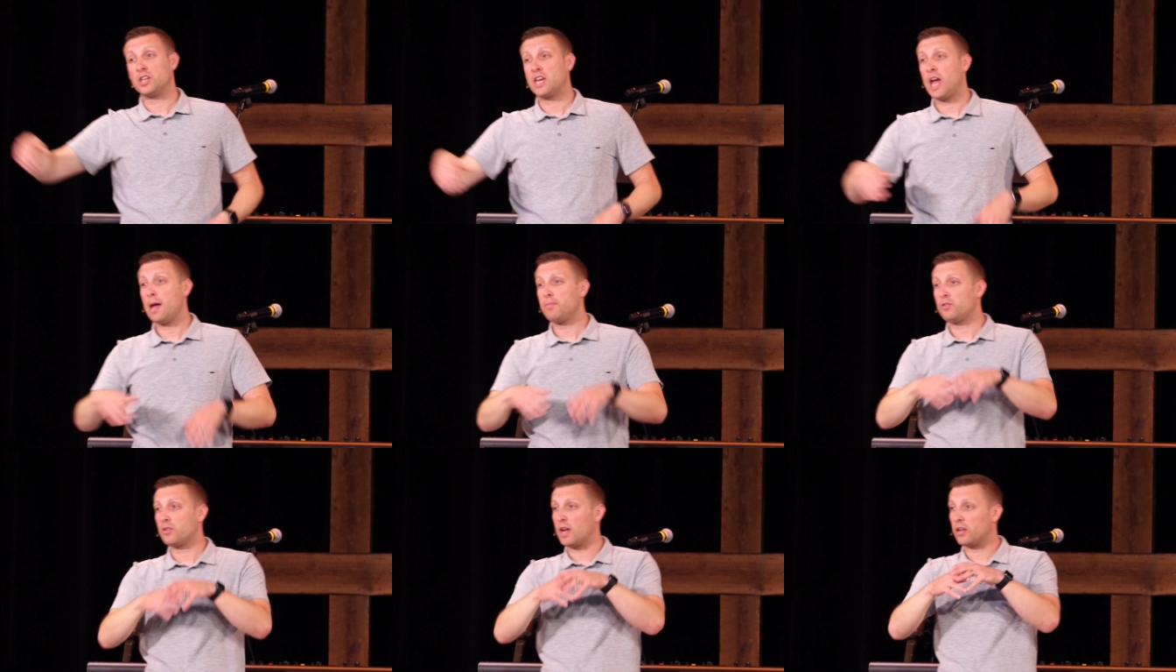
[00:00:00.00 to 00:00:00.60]
He
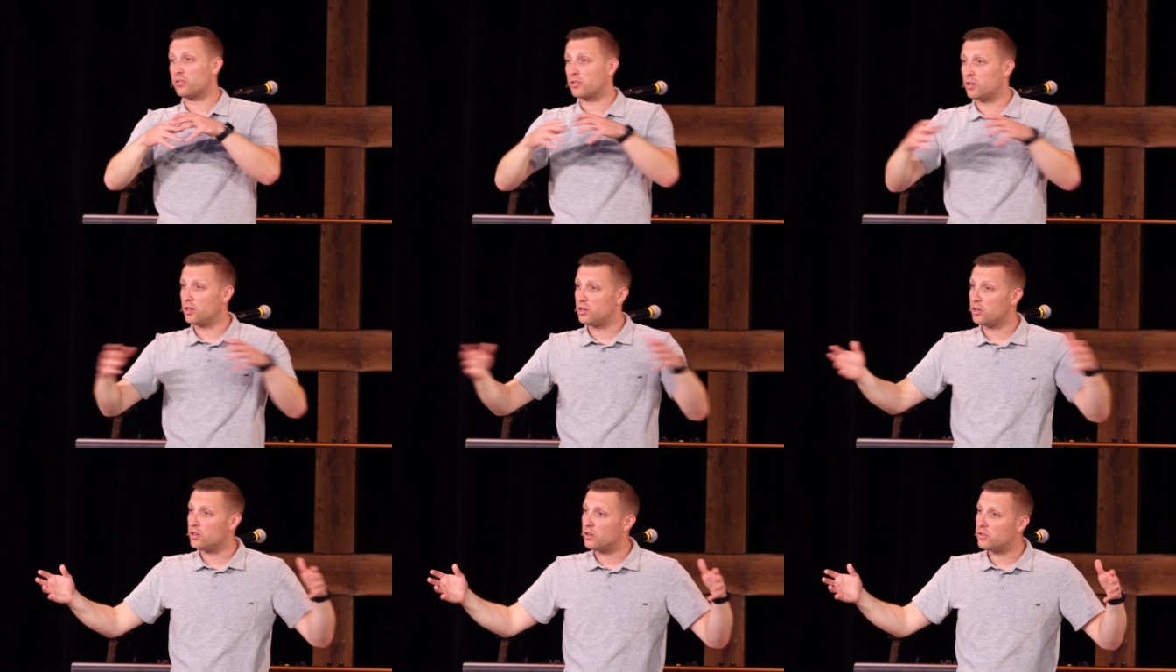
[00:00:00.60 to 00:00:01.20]
came to announce
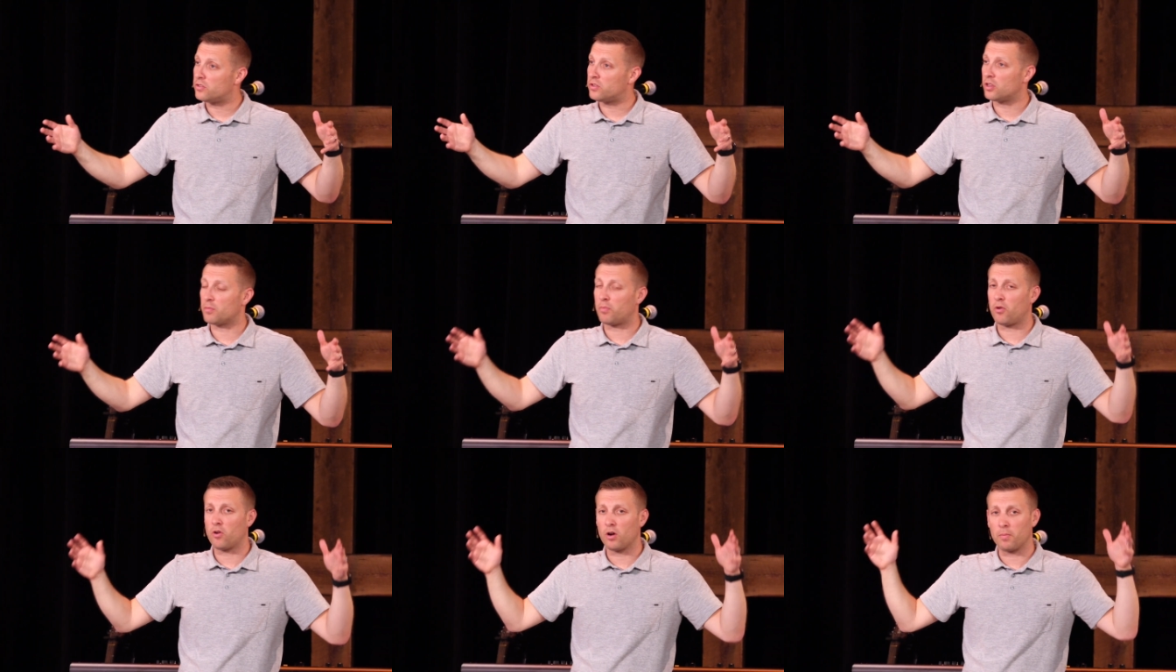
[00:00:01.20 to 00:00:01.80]
good news to the
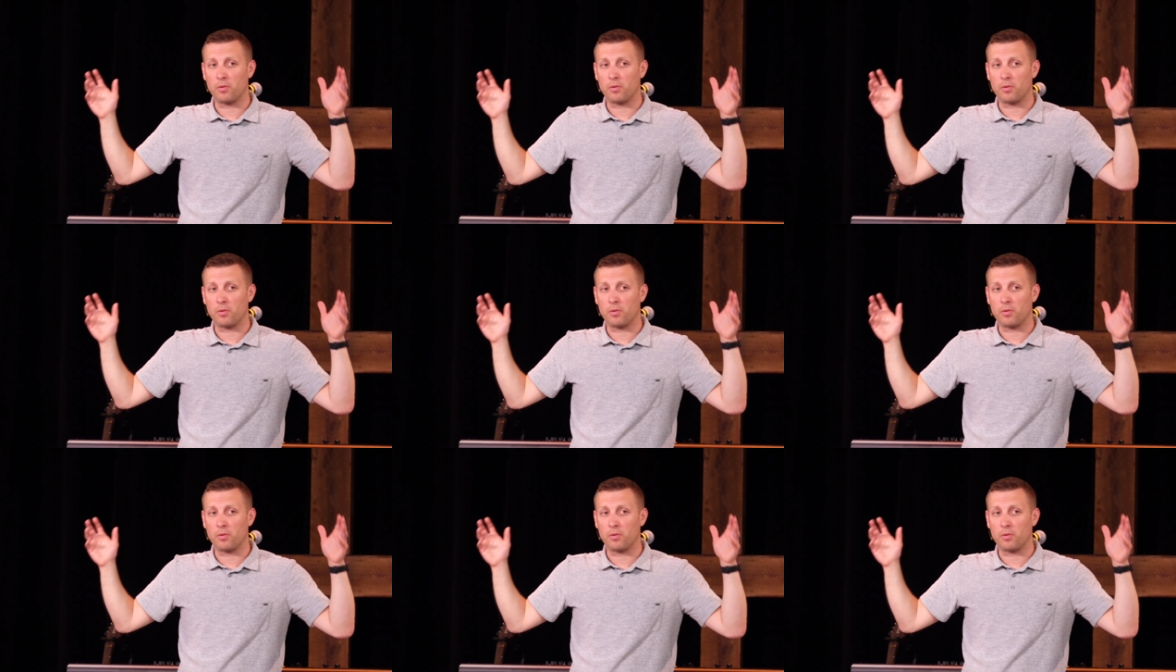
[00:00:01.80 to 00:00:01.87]
poor,